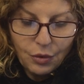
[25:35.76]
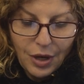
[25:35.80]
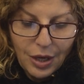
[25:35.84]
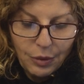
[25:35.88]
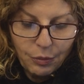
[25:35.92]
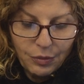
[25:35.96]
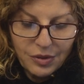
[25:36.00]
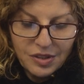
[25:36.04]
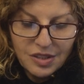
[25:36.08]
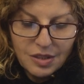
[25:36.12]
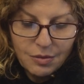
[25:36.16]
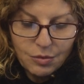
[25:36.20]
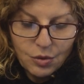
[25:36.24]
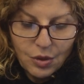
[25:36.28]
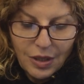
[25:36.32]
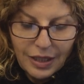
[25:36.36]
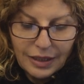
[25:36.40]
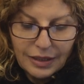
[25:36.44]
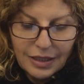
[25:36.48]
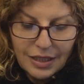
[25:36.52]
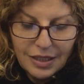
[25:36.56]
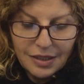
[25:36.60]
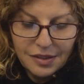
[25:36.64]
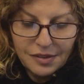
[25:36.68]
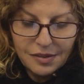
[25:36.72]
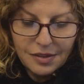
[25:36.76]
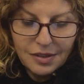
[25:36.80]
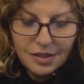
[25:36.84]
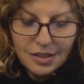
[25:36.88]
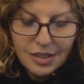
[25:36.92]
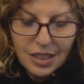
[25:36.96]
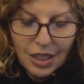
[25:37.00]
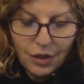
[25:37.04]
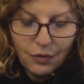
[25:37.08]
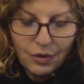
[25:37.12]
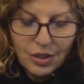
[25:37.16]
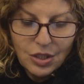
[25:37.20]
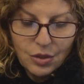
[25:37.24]
Grant wisdom to our leaders and
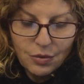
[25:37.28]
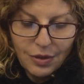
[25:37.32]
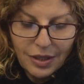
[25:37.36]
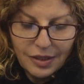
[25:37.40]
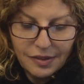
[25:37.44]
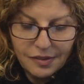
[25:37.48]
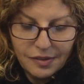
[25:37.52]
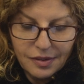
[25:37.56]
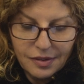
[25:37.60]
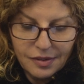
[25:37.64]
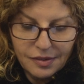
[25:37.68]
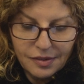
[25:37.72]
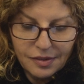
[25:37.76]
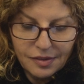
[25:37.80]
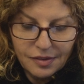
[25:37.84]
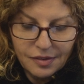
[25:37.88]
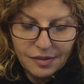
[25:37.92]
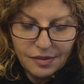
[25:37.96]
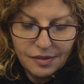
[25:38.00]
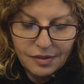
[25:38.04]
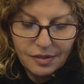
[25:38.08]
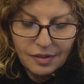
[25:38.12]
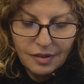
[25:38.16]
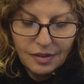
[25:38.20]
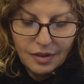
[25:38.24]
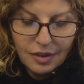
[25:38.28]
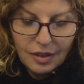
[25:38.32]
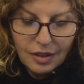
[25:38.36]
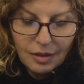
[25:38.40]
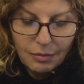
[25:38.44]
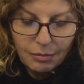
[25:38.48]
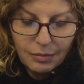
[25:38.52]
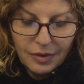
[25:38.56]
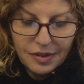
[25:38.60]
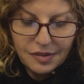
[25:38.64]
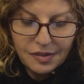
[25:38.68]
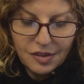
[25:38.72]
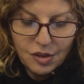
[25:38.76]
integrity to our citizens,
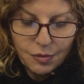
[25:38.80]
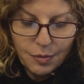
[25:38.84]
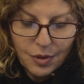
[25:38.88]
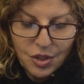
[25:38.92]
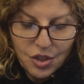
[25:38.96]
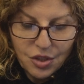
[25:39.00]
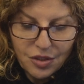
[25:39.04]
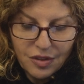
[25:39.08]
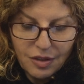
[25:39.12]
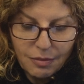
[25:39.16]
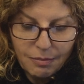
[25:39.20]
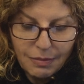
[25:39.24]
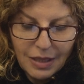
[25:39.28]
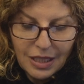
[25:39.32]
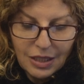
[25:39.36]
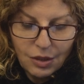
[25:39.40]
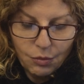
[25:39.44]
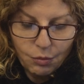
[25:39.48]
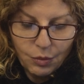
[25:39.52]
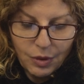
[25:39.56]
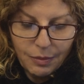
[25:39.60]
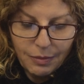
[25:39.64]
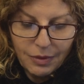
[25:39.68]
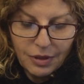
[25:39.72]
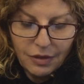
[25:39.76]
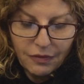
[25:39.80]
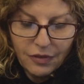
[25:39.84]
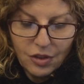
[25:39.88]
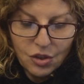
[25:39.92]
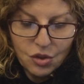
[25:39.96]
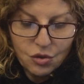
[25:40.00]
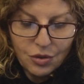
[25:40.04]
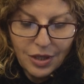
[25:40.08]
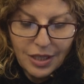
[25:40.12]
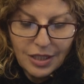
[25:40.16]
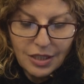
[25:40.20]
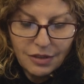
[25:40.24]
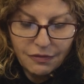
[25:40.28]
most especially the men and women of the
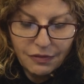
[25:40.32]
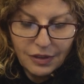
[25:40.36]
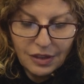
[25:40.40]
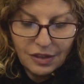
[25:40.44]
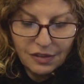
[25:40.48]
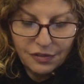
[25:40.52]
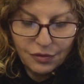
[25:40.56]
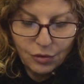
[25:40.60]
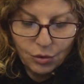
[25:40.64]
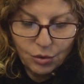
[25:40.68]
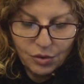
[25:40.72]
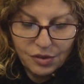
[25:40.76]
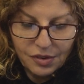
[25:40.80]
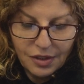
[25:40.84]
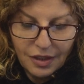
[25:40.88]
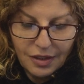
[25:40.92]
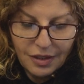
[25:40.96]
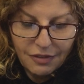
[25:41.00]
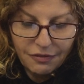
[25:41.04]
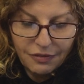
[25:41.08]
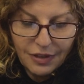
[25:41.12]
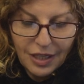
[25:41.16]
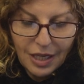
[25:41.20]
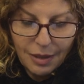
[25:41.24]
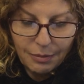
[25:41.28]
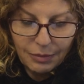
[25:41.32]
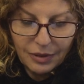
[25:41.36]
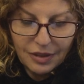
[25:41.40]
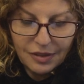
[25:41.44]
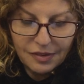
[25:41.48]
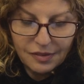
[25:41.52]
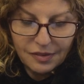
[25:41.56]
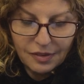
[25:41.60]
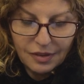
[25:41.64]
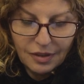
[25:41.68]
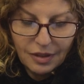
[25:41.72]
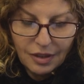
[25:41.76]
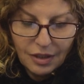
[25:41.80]
Australian Defence Force and their
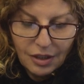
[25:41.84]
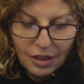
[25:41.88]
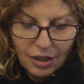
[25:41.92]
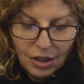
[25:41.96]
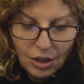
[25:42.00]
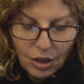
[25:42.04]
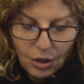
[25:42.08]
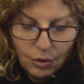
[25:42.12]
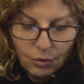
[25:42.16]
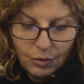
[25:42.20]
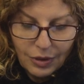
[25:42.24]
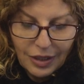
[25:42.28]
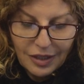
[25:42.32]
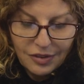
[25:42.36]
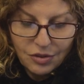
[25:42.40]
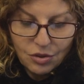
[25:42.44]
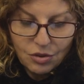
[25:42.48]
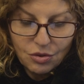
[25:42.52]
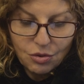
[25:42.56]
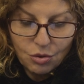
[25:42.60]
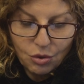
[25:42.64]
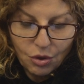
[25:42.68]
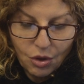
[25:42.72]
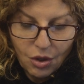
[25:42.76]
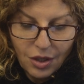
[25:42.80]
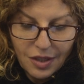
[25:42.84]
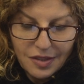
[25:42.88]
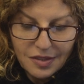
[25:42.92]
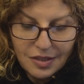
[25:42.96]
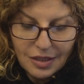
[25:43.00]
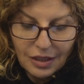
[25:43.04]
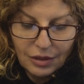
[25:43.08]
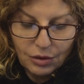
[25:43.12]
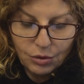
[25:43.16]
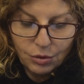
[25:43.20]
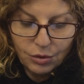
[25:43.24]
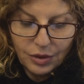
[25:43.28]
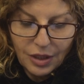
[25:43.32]
families. We ask this through
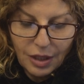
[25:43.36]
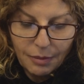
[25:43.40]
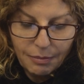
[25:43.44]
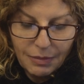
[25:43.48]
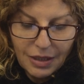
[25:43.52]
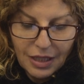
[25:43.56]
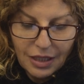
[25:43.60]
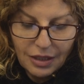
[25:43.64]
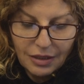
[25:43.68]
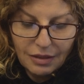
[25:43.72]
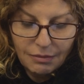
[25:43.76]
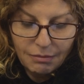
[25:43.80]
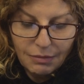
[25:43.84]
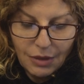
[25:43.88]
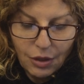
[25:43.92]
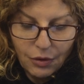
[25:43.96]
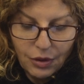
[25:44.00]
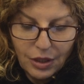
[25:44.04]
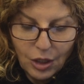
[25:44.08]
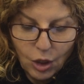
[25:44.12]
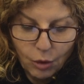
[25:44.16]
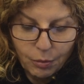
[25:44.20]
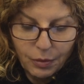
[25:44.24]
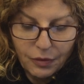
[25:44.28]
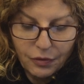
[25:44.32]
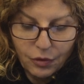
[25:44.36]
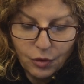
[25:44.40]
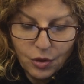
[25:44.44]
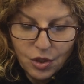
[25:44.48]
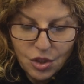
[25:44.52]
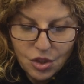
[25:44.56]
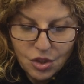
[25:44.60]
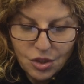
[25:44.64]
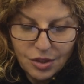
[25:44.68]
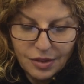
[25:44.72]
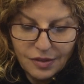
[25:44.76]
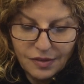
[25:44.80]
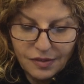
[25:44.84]
Christ our Lord. Amen. Mary, Help of
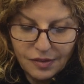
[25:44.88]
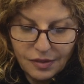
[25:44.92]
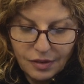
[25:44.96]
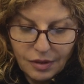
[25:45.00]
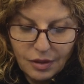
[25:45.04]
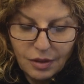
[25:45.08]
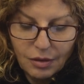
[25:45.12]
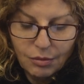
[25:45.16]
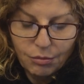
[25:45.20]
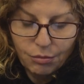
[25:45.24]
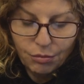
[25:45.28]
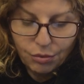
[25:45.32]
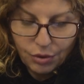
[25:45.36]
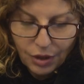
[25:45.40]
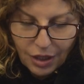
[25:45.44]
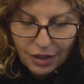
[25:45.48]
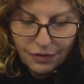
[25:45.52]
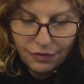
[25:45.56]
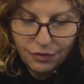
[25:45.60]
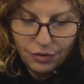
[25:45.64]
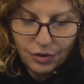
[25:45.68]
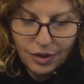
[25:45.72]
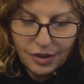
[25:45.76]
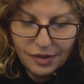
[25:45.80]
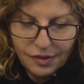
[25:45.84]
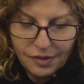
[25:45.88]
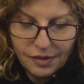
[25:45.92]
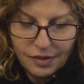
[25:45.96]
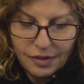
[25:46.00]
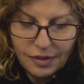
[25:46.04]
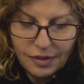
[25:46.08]
Christians, pray for us.